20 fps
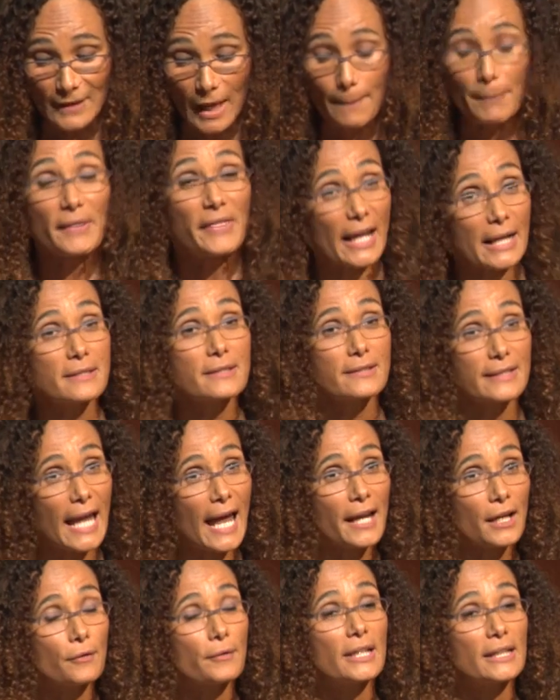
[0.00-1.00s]
But that's
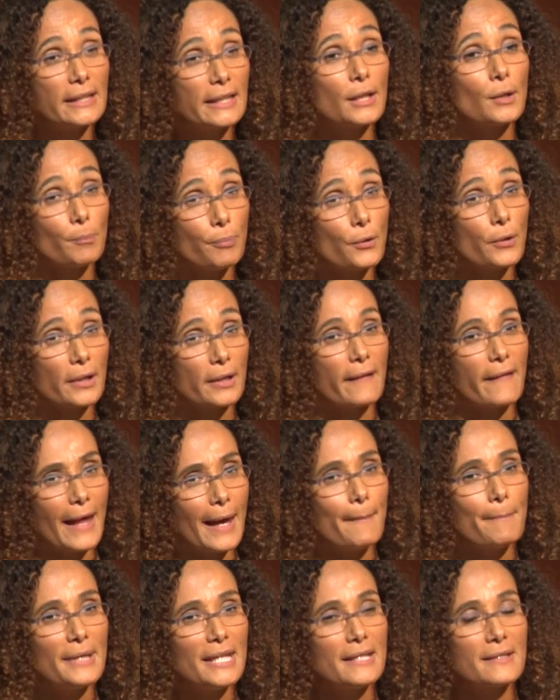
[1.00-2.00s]
staggeringly important.
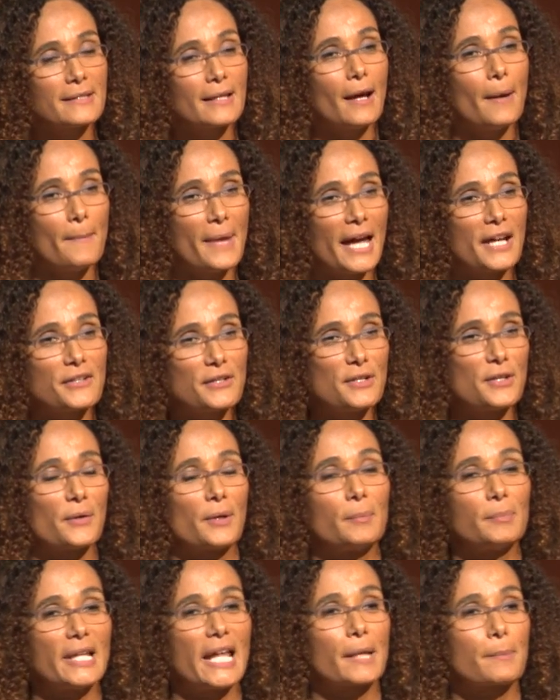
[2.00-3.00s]
That means, imagine
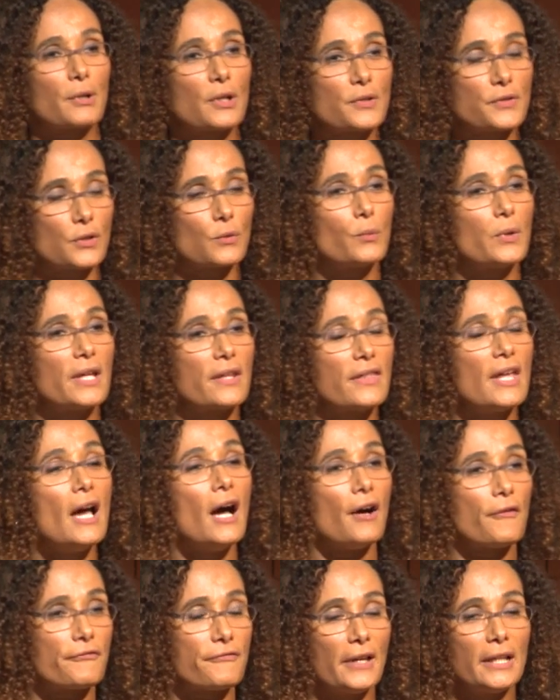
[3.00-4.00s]
you're a black person with
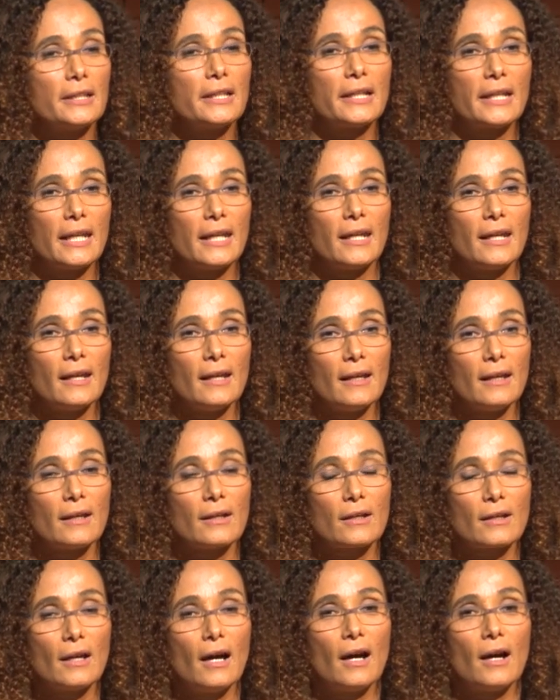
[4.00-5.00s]
a felony
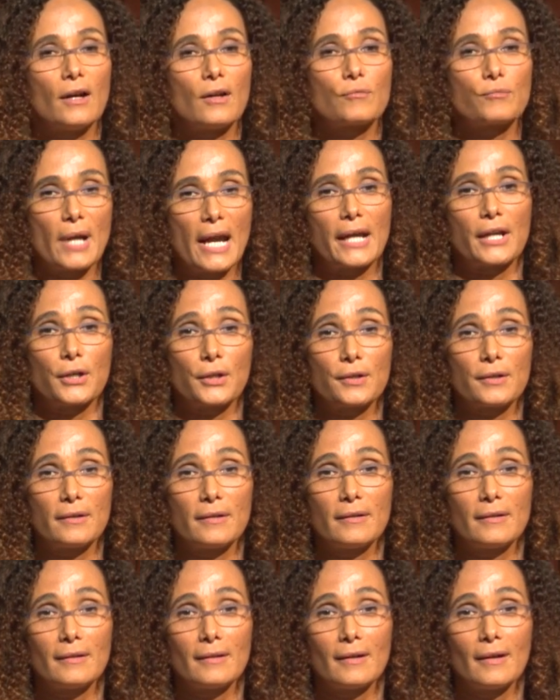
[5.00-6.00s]
record,
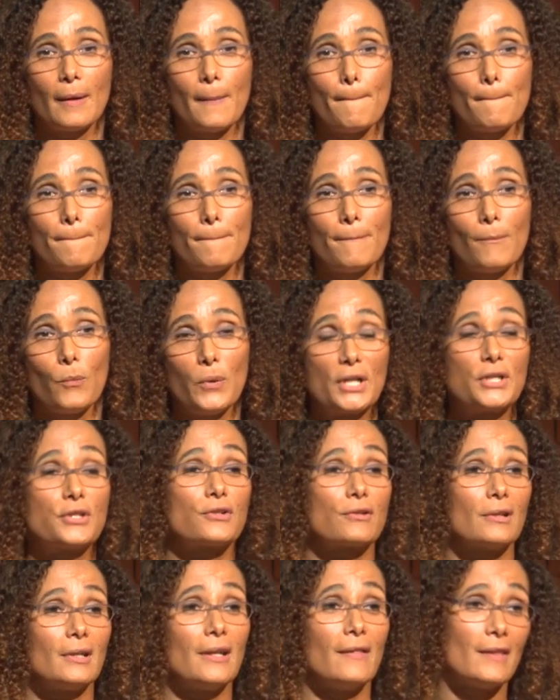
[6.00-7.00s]

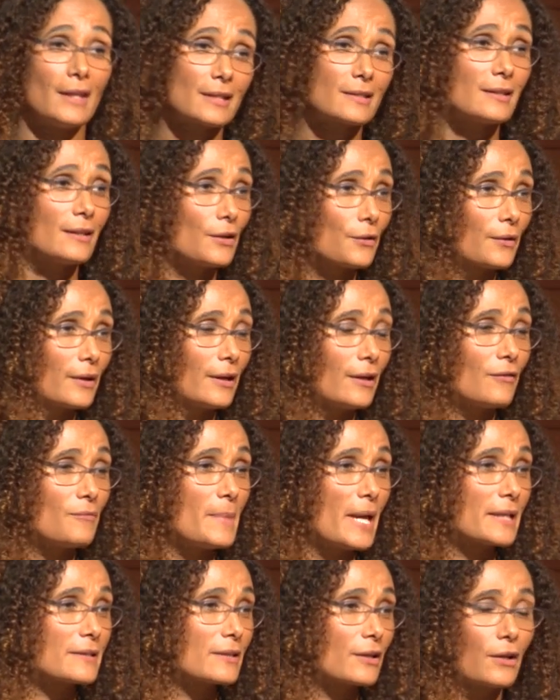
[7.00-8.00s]
which in this era of
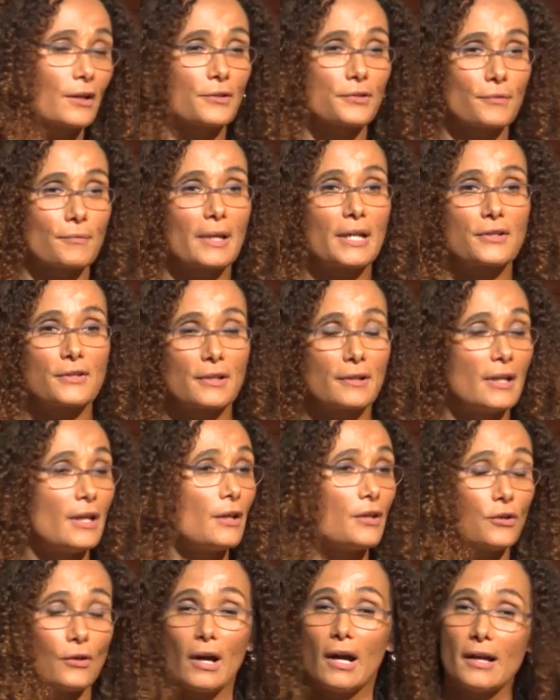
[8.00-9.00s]
mass incarceration,
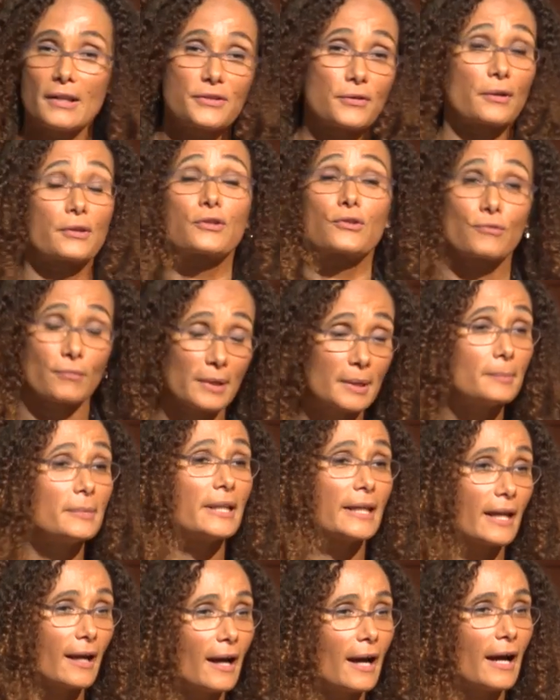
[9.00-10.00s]
your odds are
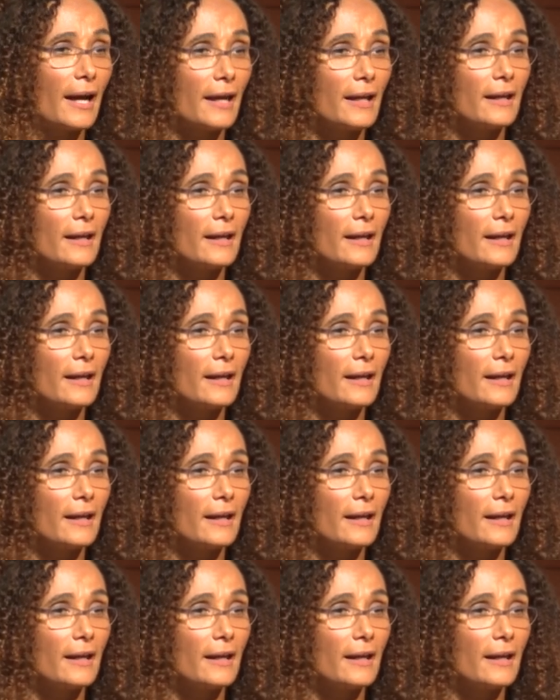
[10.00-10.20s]
extremely high.